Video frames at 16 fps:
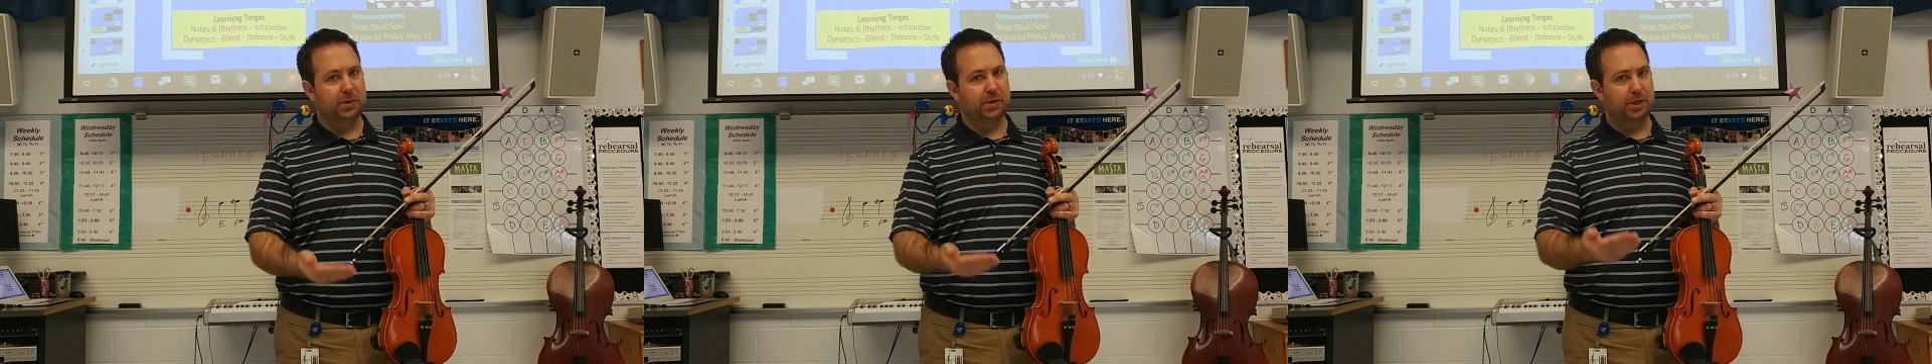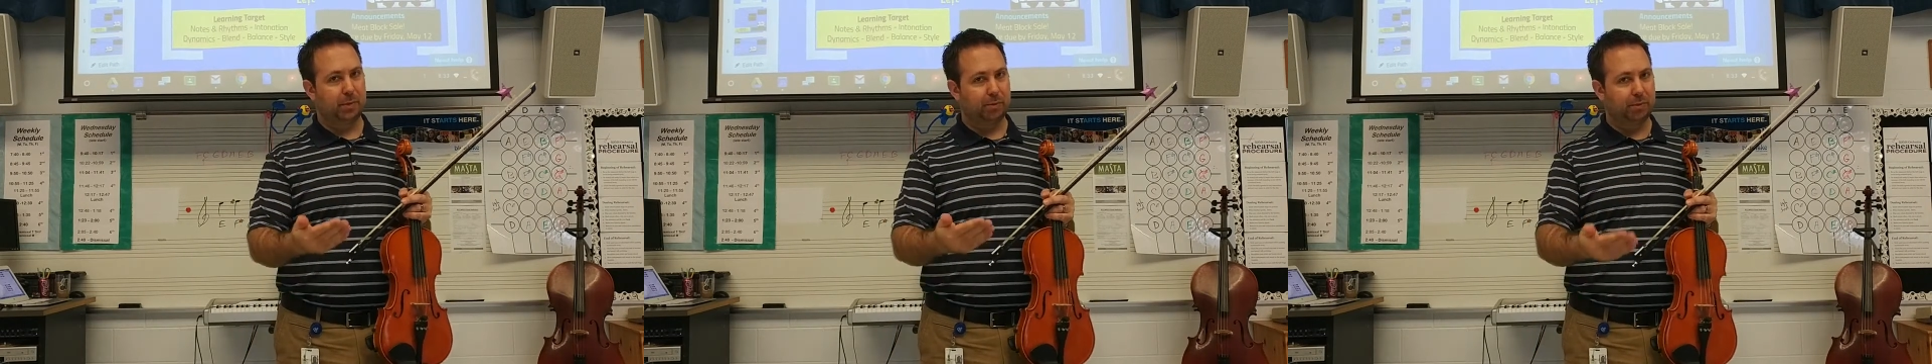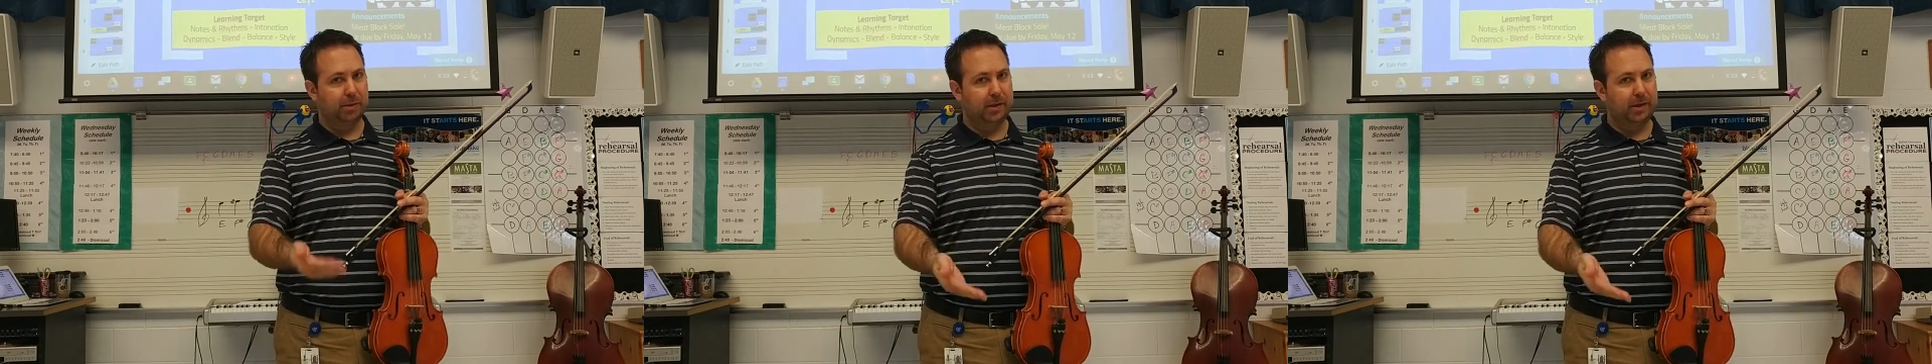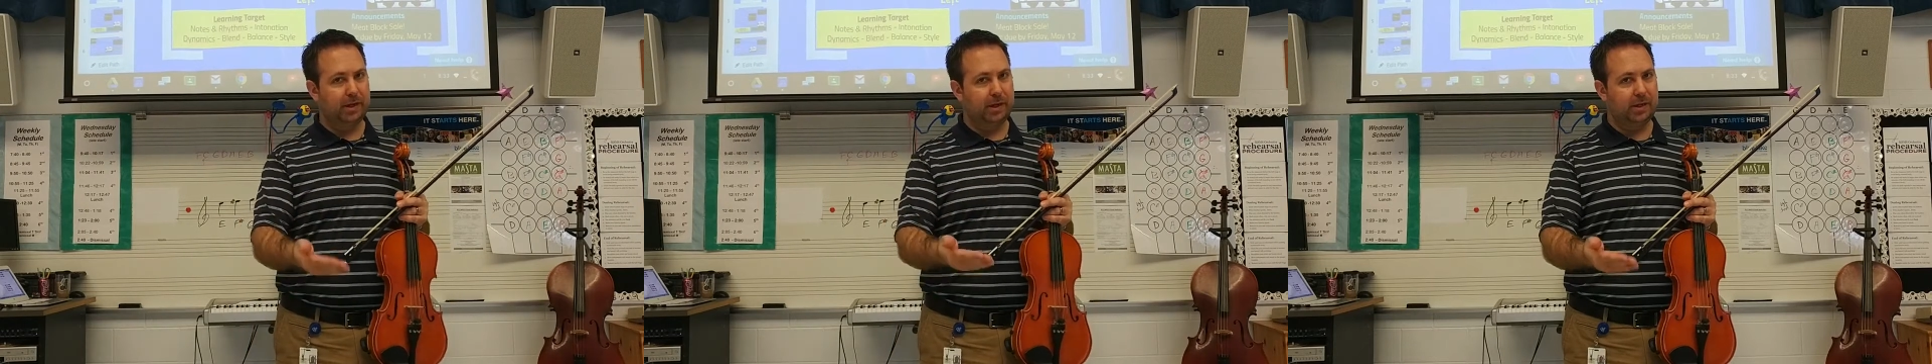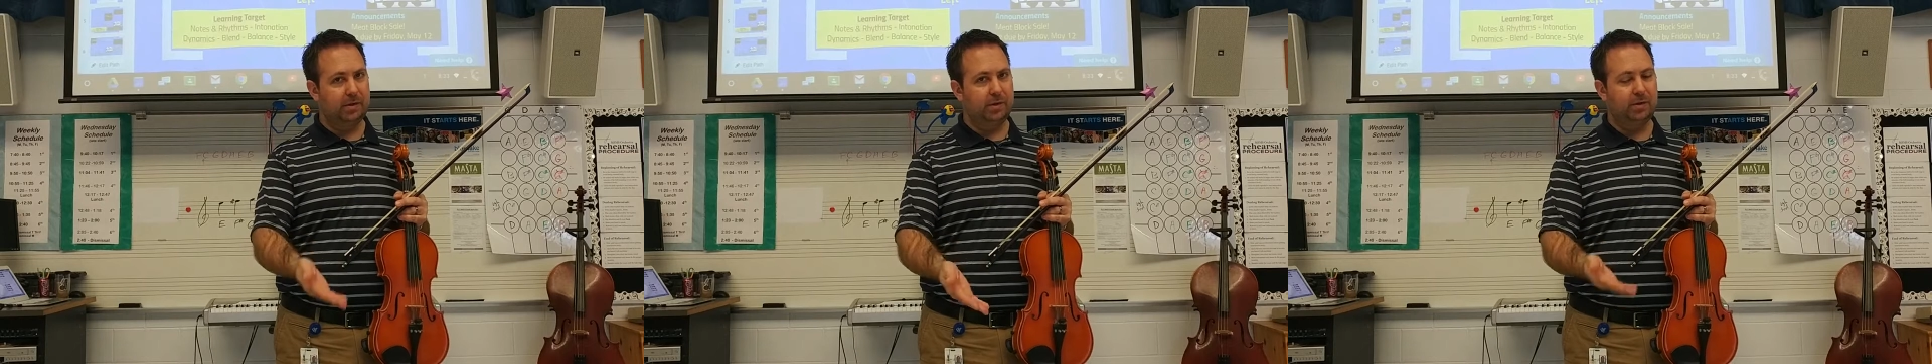which are
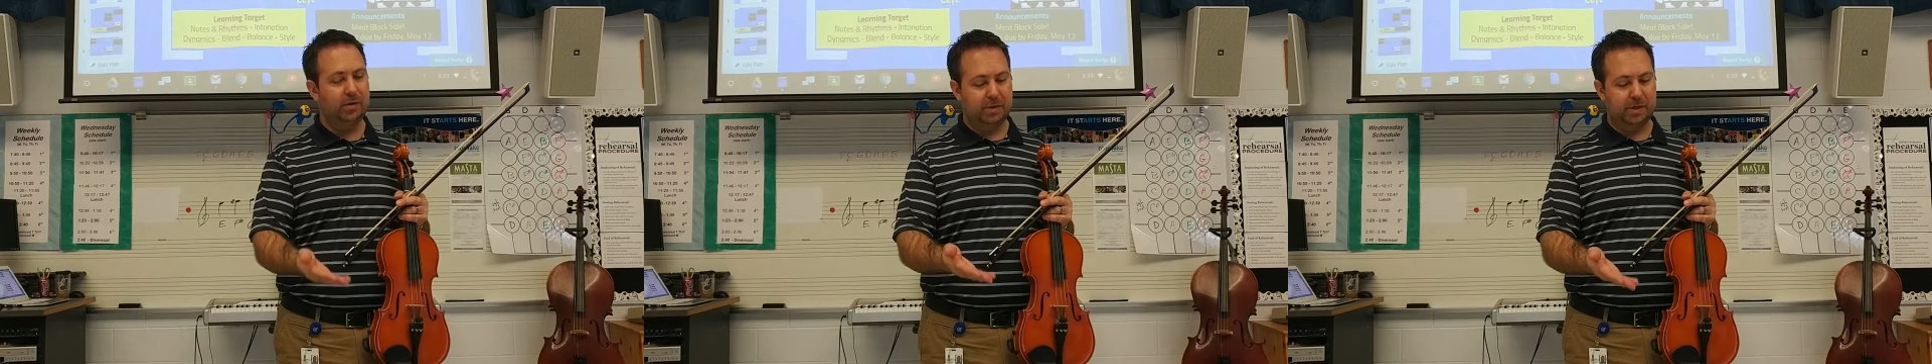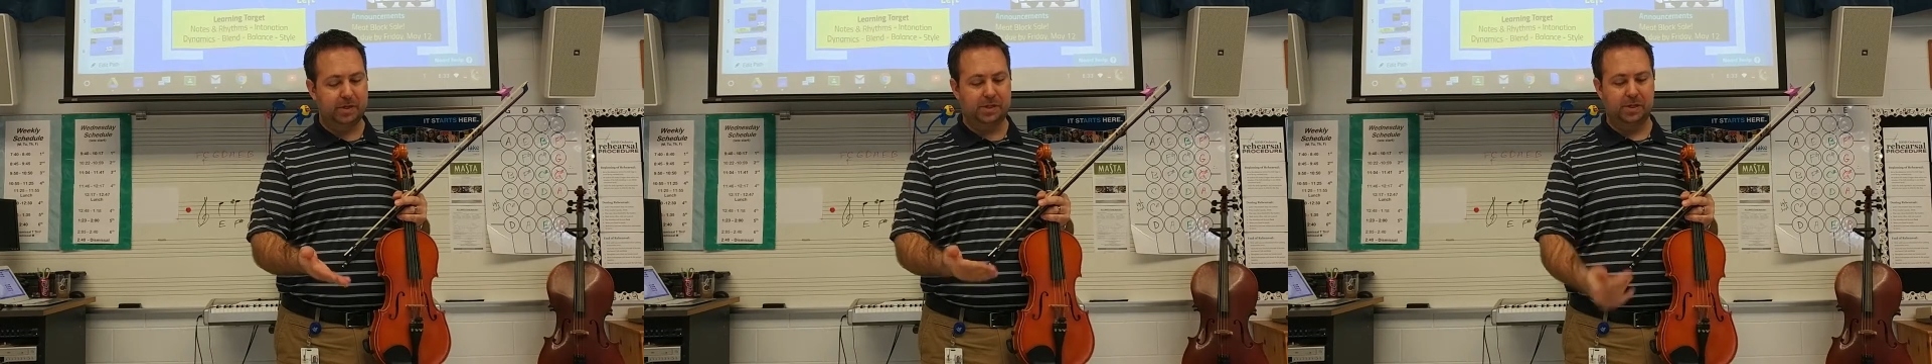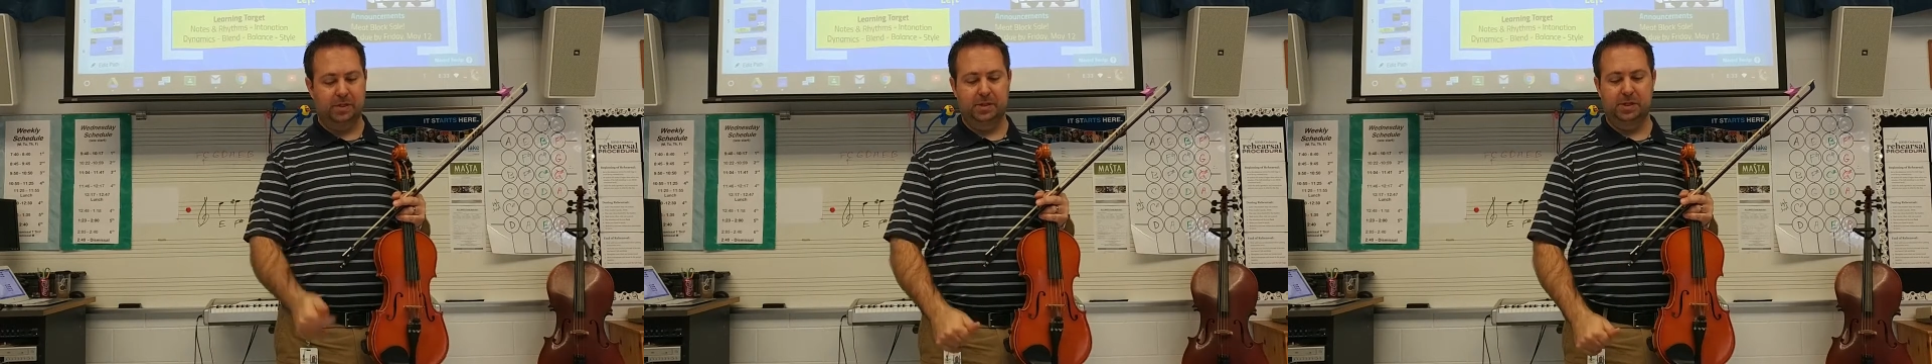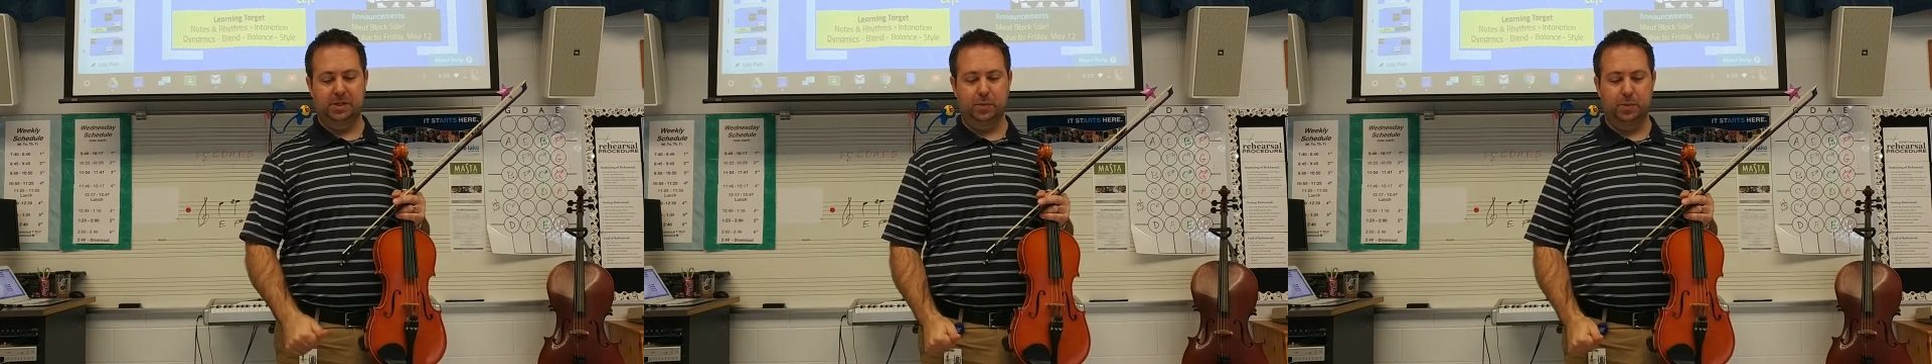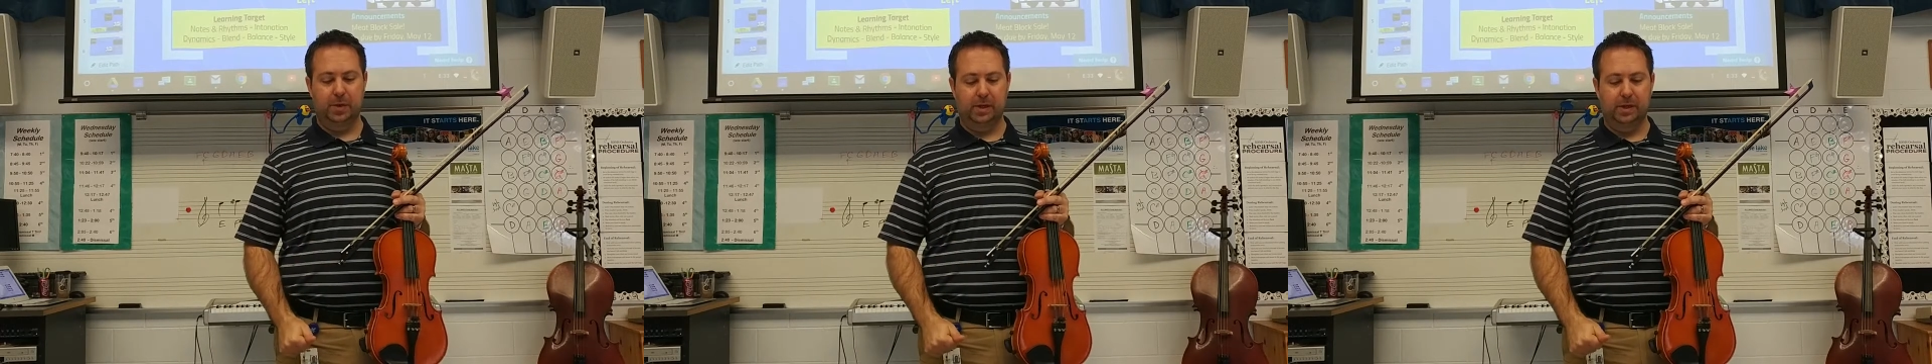pretty new to me still at
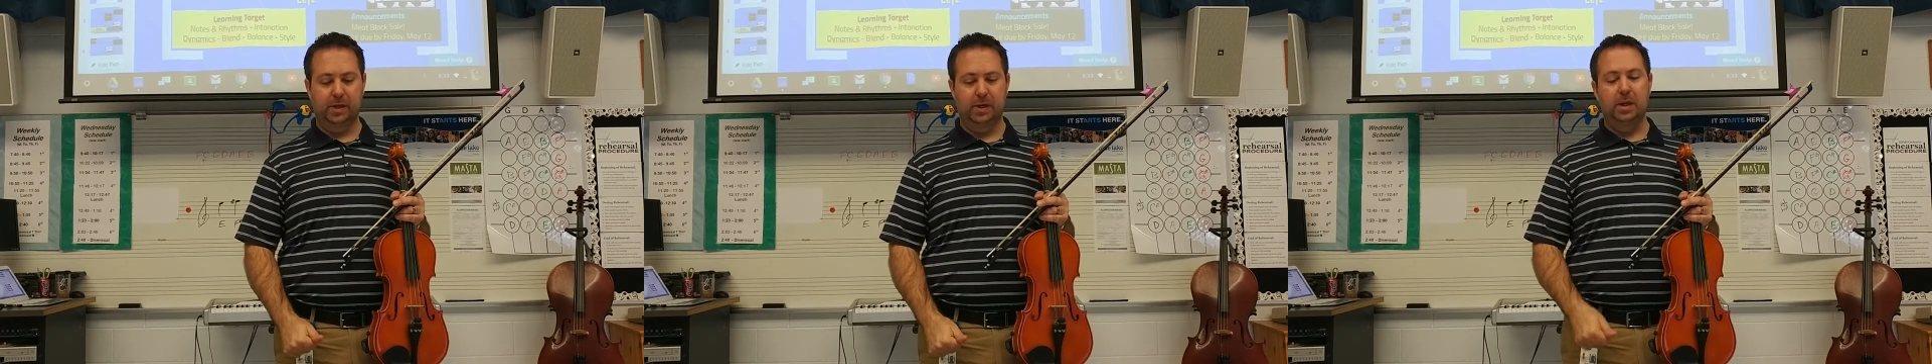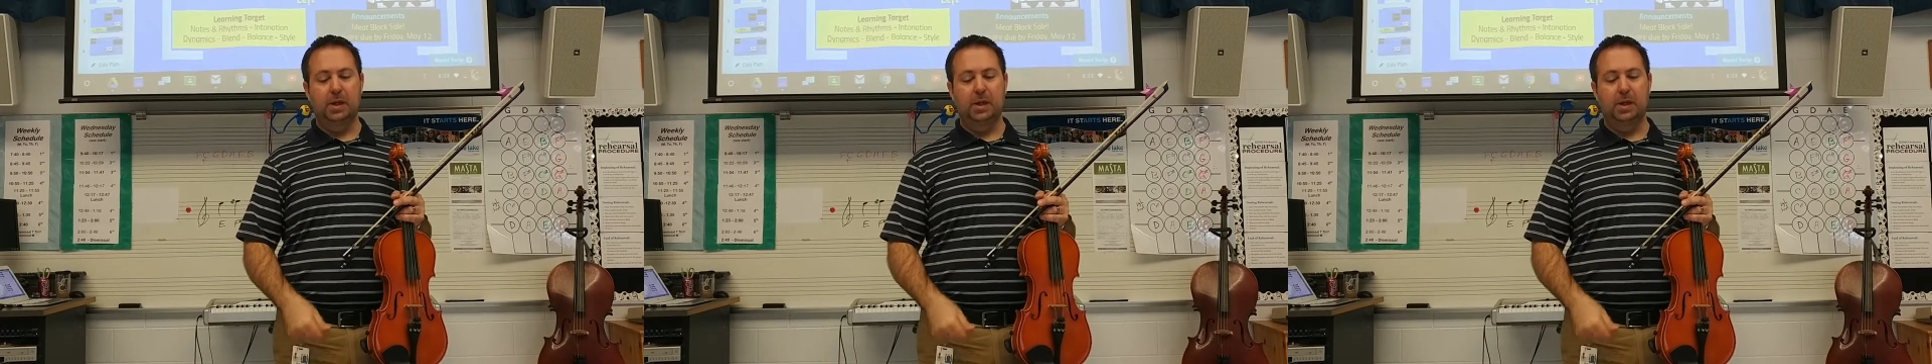this point.